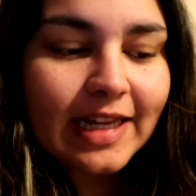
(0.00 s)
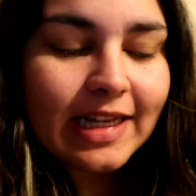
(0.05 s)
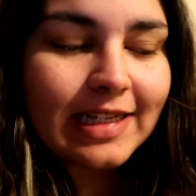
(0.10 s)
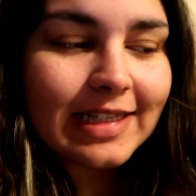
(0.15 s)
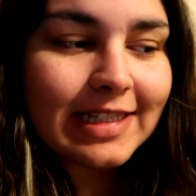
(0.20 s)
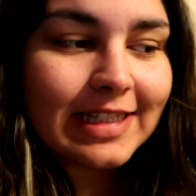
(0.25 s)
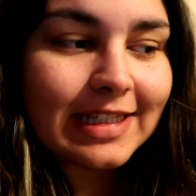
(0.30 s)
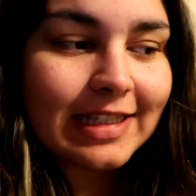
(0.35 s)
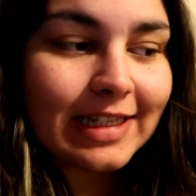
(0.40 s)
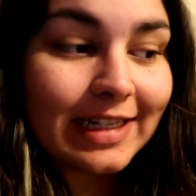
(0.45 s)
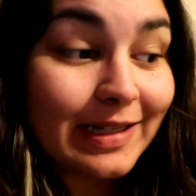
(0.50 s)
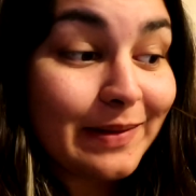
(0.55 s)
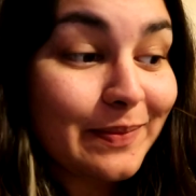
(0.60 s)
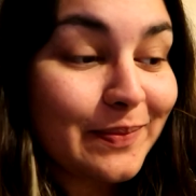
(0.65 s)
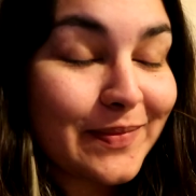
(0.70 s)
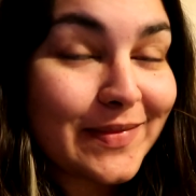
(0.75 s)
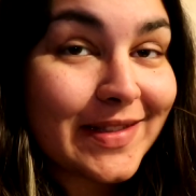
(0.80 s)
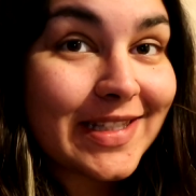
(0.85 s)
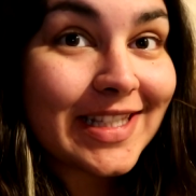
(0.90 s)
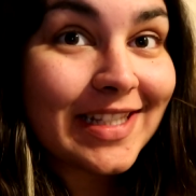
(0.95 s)
It
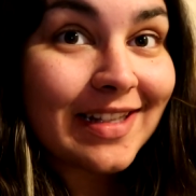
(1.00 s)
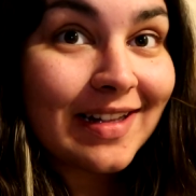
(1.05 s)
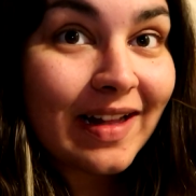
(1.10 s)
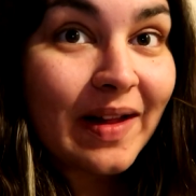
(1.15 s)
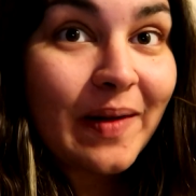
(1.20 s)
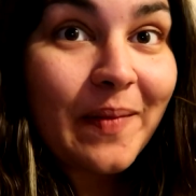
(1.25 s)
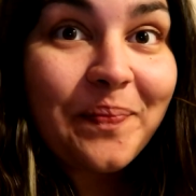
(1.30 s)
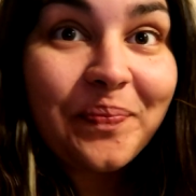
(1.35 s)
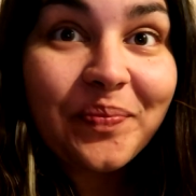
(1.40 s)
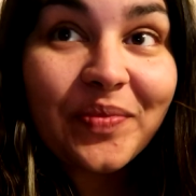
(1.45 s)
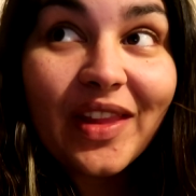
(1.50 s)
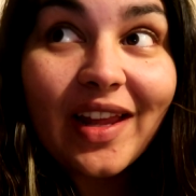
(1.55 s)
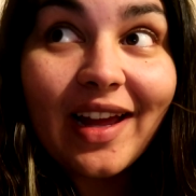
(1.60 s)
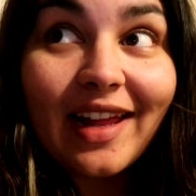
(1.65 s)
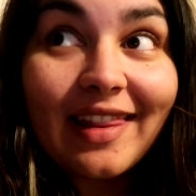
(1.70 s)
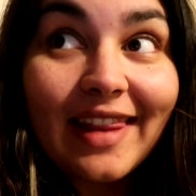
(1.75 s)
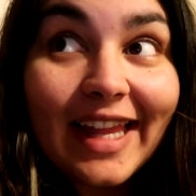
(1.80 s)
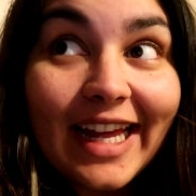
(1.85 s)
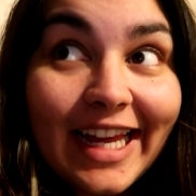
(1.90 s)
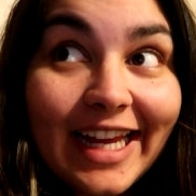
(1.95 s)
seems
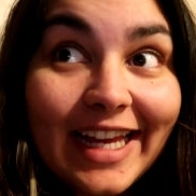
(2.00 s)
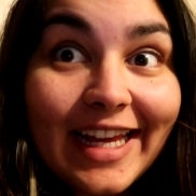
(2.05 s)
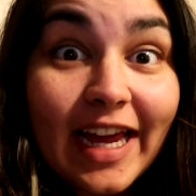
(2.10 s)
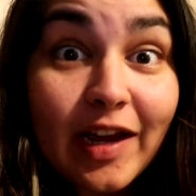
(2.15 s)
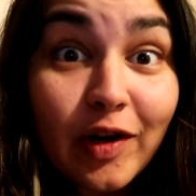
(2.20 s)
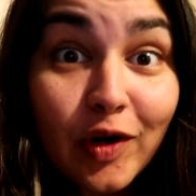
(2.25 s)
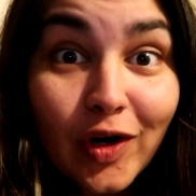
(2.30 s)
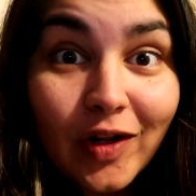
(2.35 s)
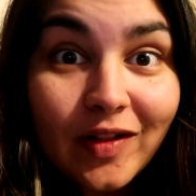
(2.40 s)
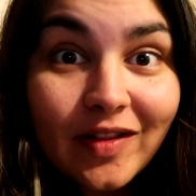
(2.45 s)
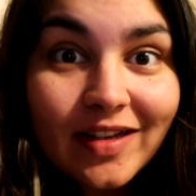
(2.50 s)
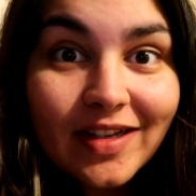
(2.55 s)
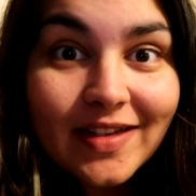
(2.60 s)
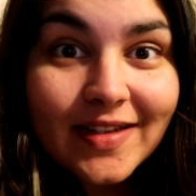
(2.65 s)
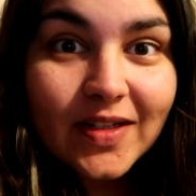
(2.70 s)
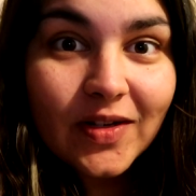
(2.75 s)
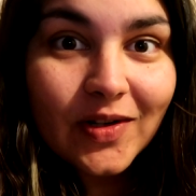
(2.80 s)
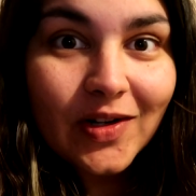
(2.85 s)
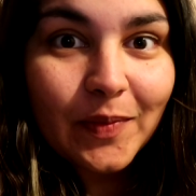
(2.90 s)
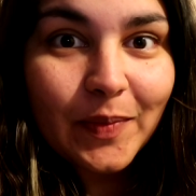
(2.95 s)
like Kaol
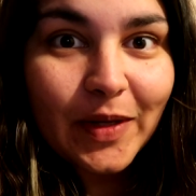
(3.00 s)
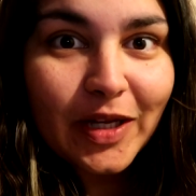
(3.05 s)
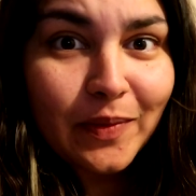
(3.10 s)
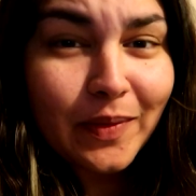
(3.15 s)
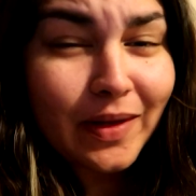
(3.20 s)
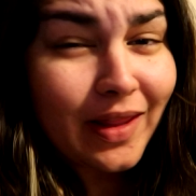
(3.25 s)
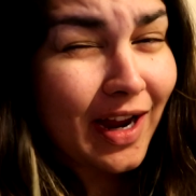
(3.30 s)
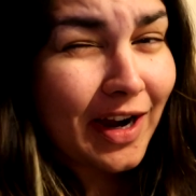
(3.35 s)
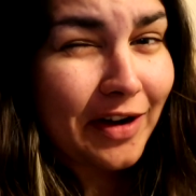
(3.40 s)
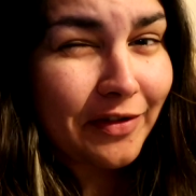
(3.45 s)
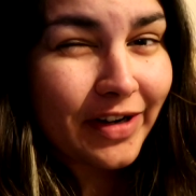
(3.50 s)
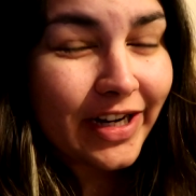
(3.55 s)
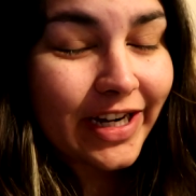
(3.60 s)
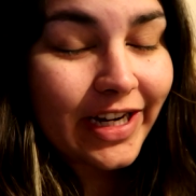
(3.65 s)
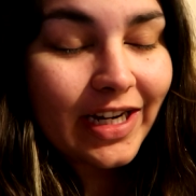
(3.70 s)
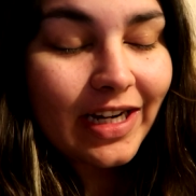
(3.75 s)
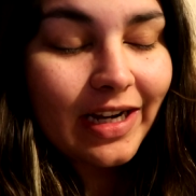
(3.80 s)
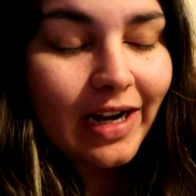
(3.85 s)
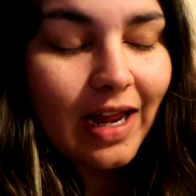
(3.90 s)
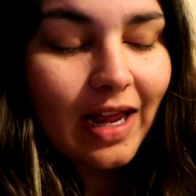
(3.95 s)
is going to be with
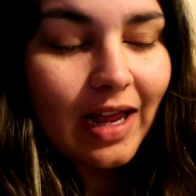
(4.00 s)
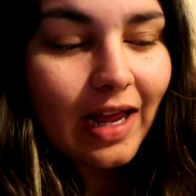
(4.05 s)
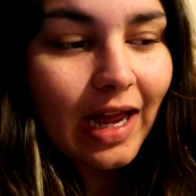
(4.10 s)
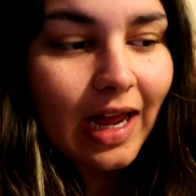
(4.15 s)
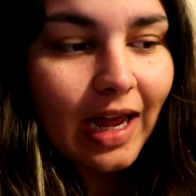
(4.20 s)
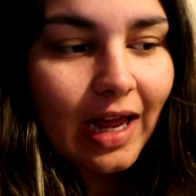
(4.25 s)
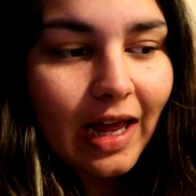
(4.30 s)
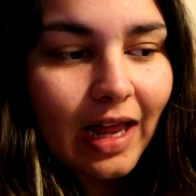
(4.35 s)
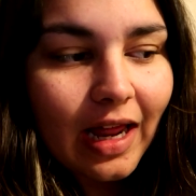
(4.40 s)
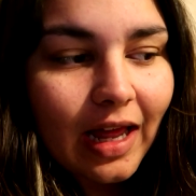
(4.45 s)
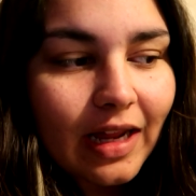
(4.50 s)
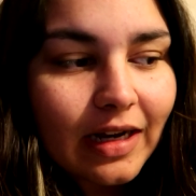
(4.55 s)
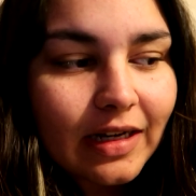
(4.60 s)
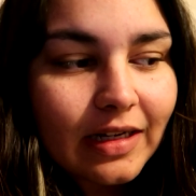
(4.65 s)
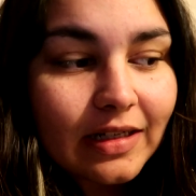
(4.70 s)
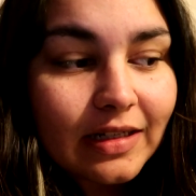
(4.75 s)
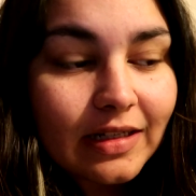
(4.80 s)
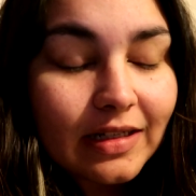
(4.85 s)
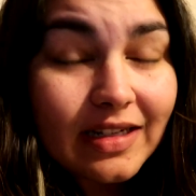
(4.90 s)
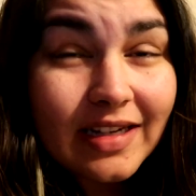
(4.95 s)
Irene
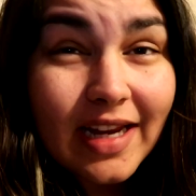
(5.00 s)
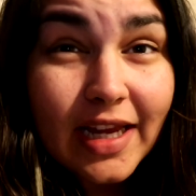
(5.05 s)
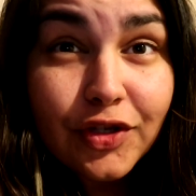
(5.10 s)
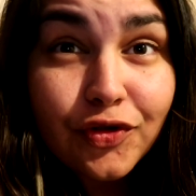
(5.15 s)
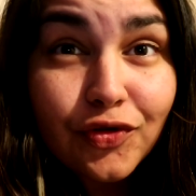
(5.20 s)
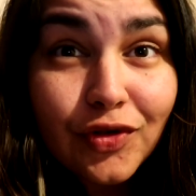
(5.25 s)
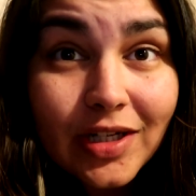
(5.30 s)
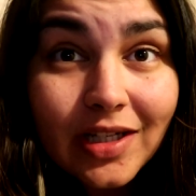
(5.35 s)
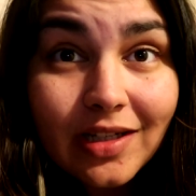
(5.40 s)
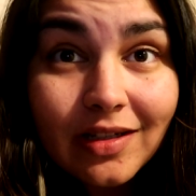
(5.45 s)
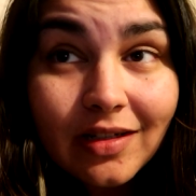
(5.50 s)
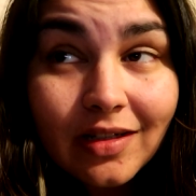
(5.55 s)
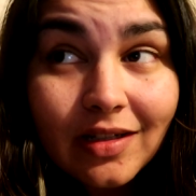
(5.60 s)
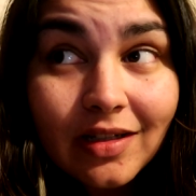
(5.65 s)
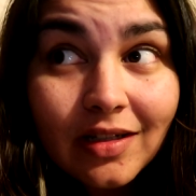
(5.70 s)
and Nezrin.